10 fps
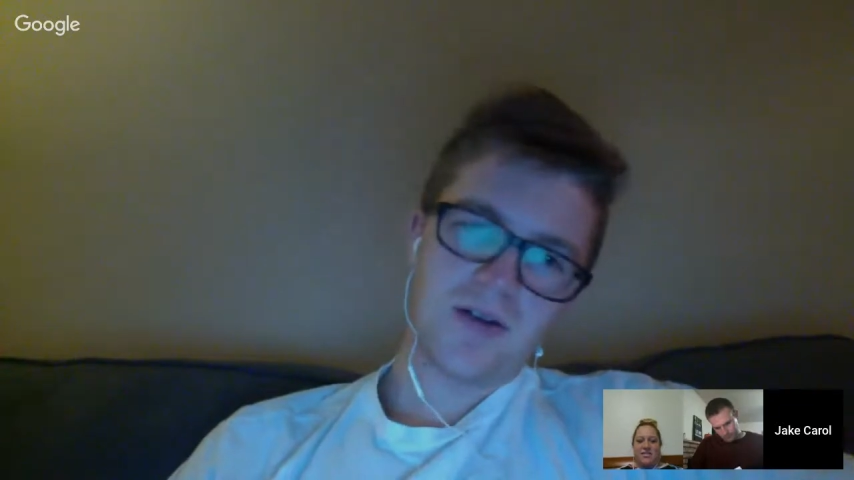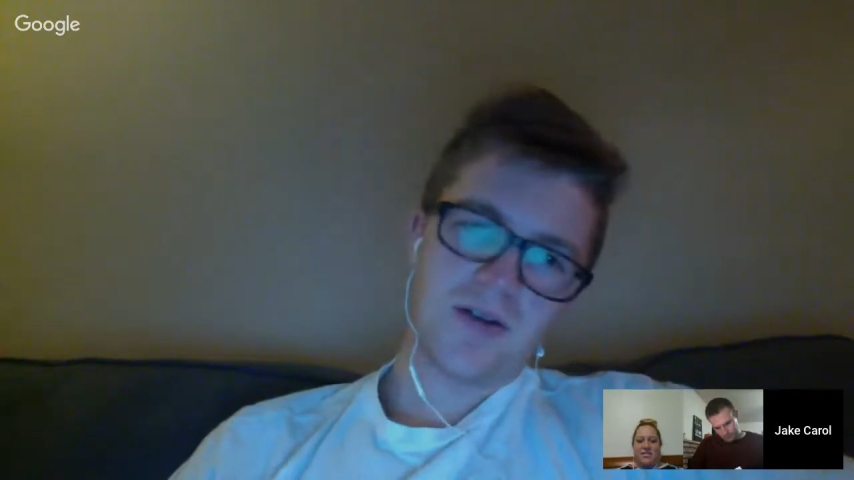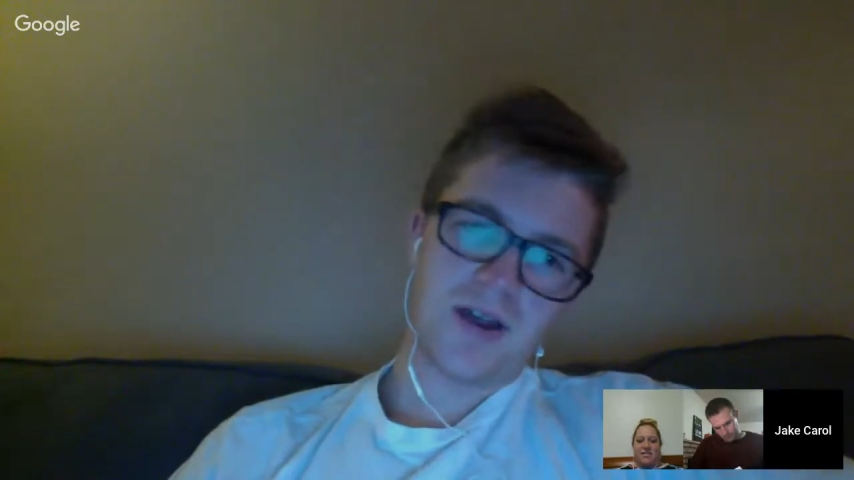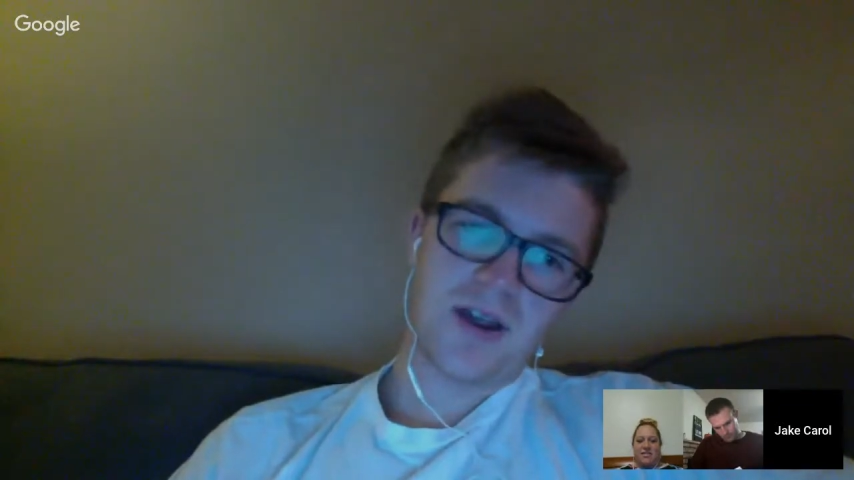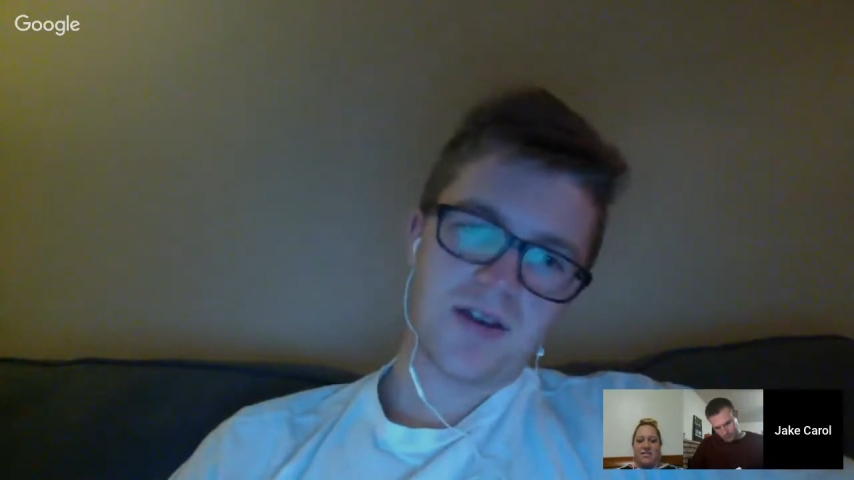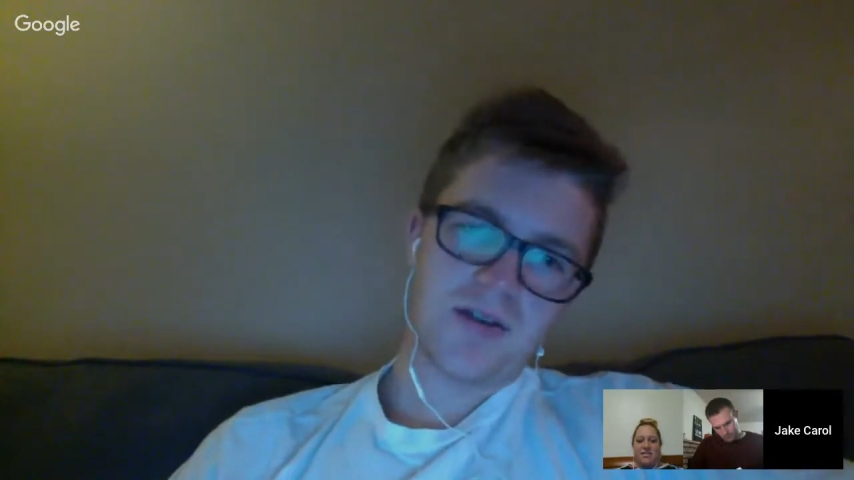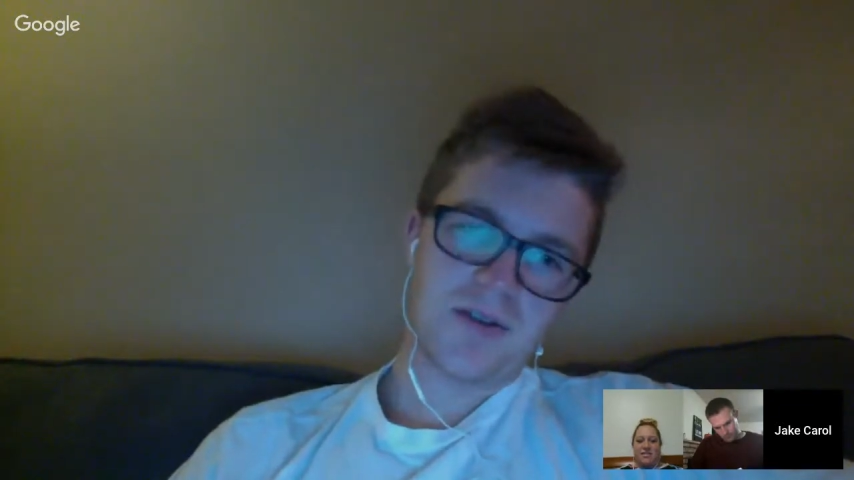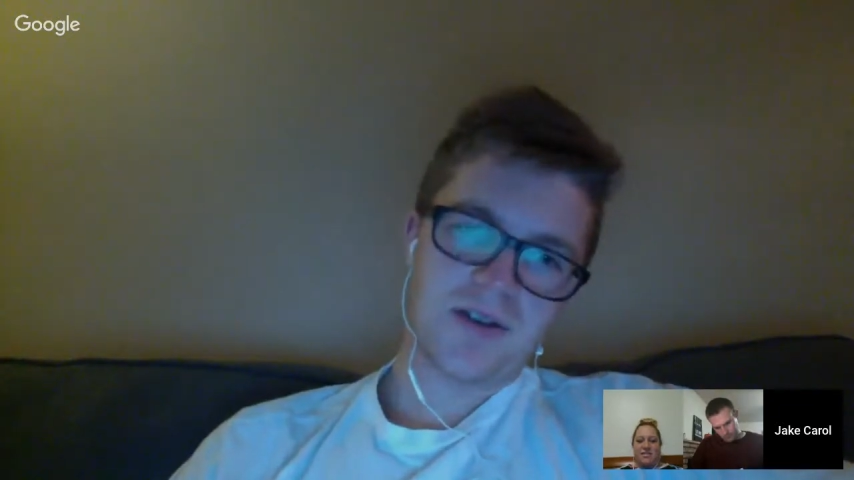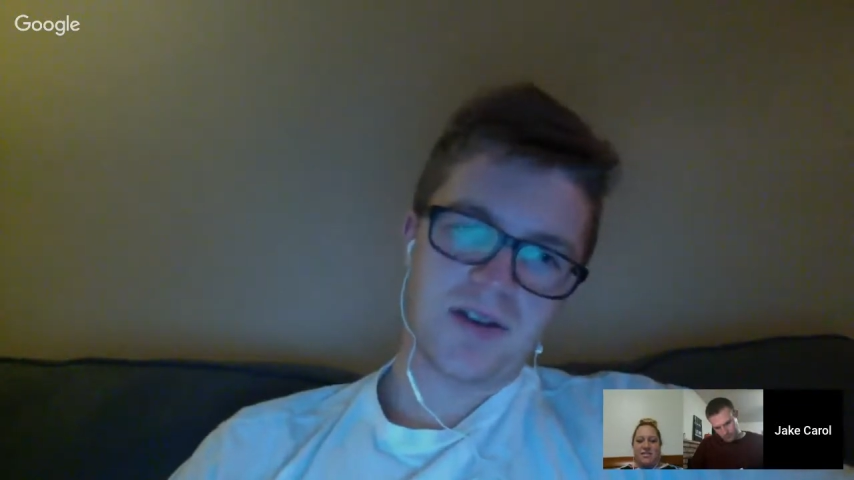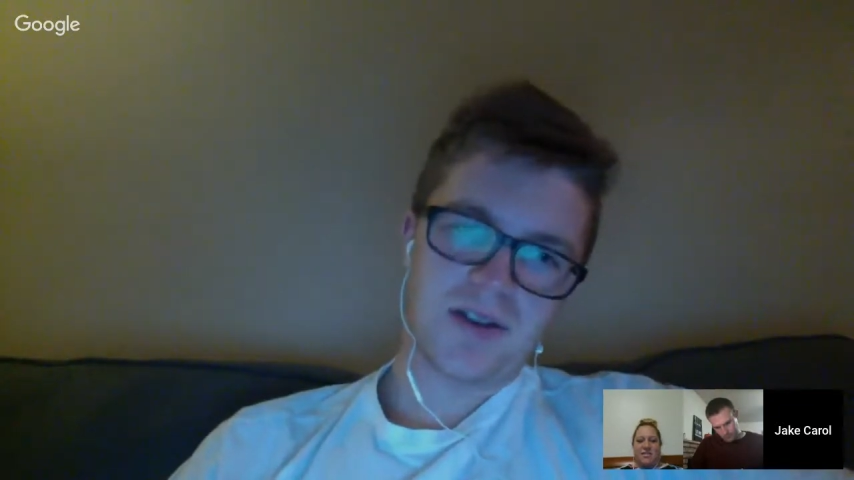Okay, so
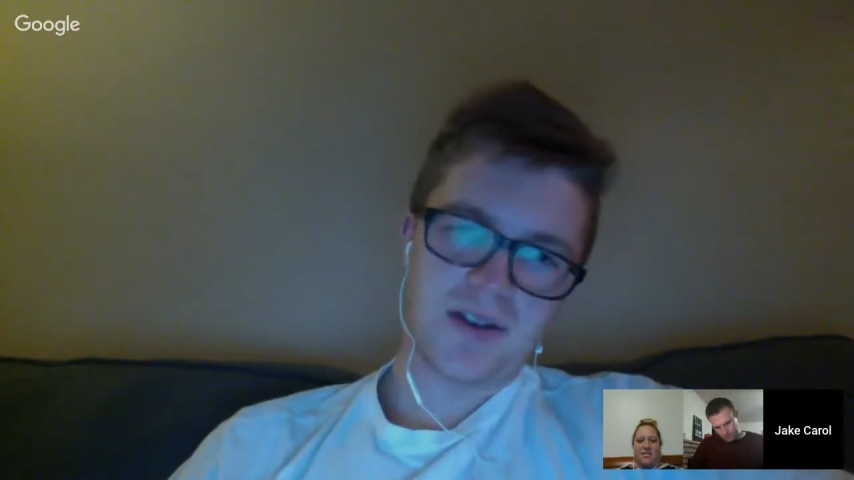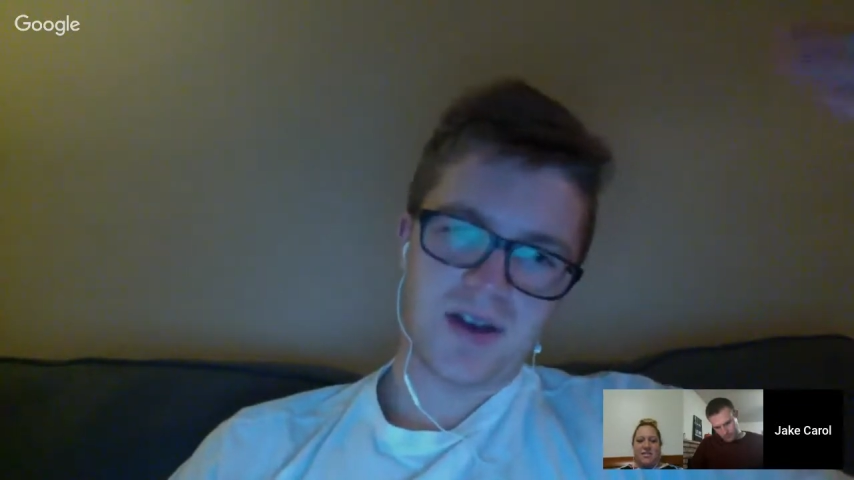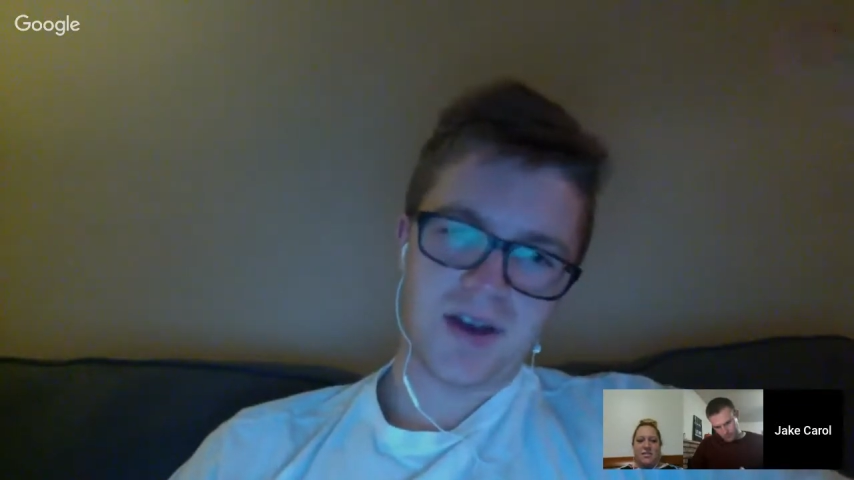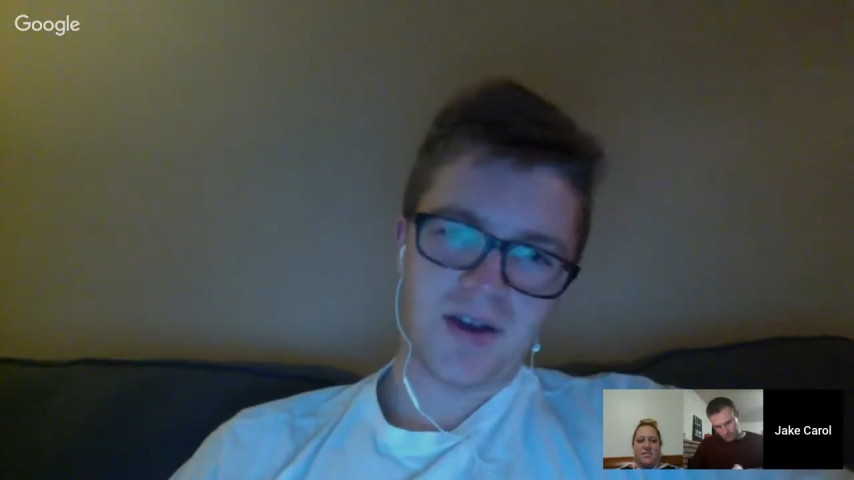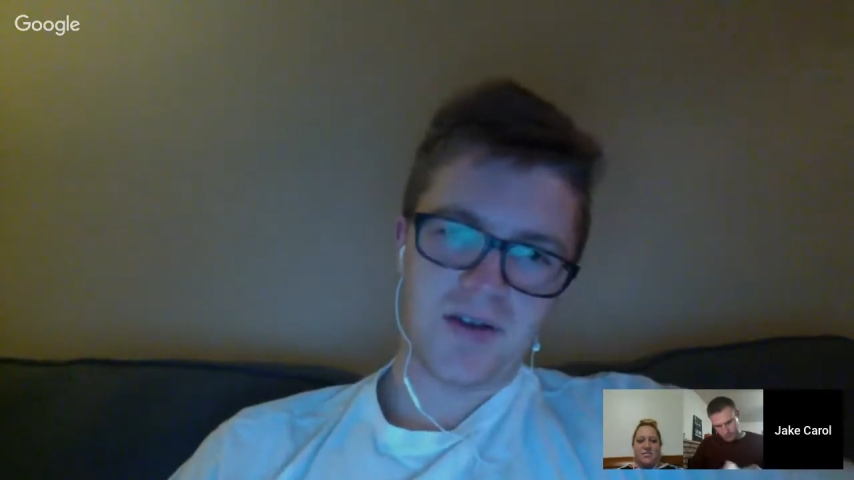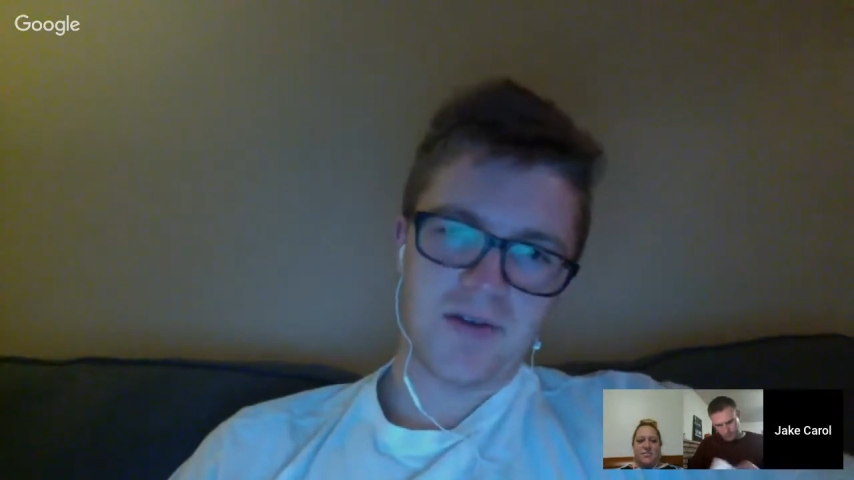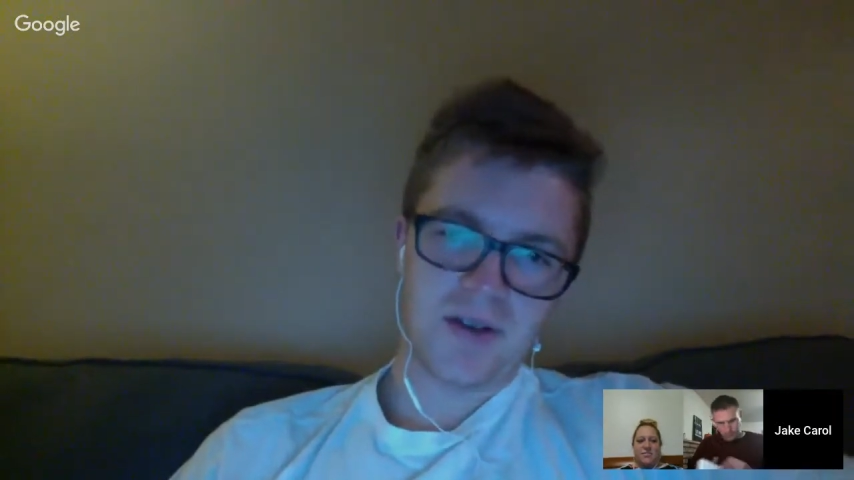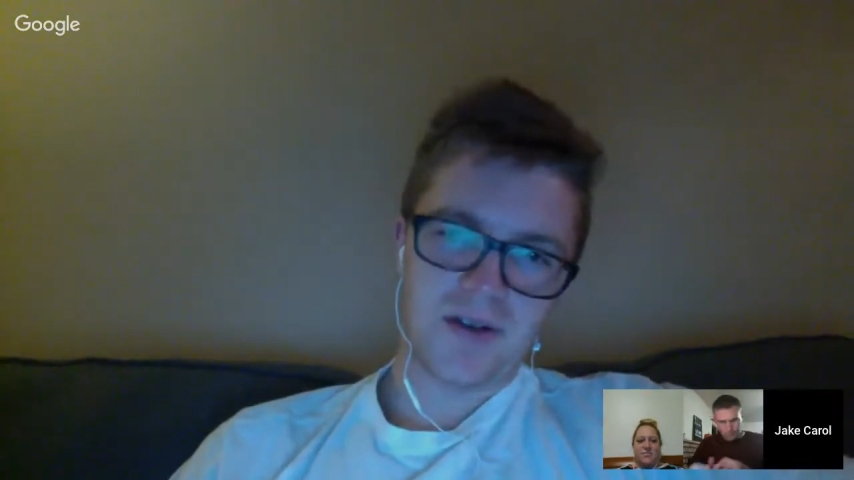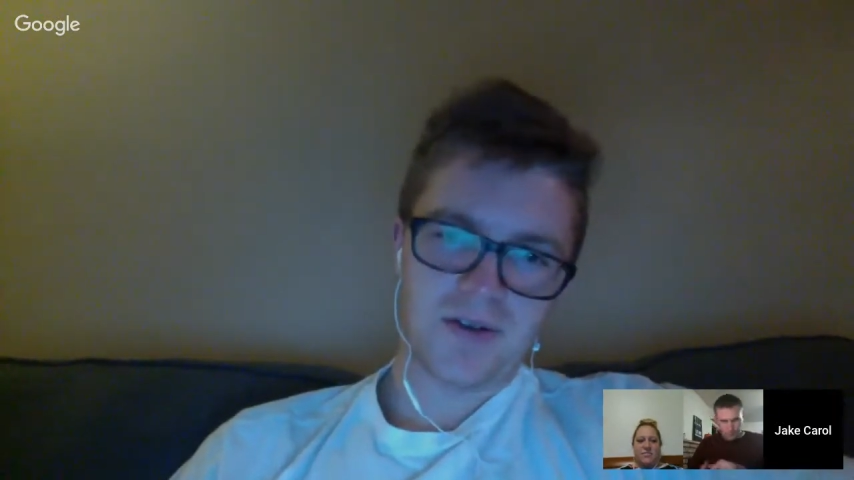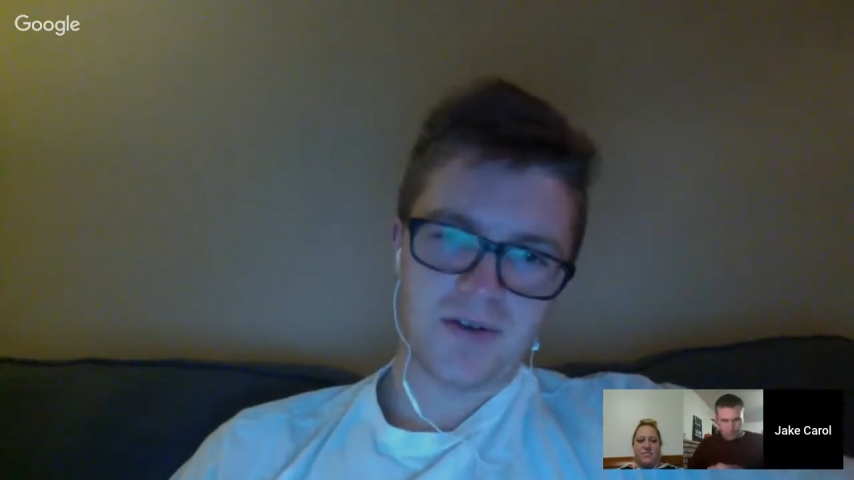since it's higher
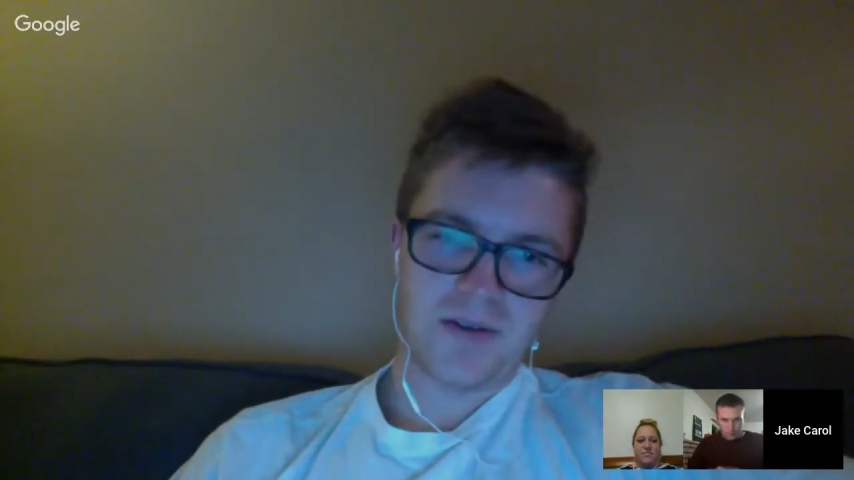than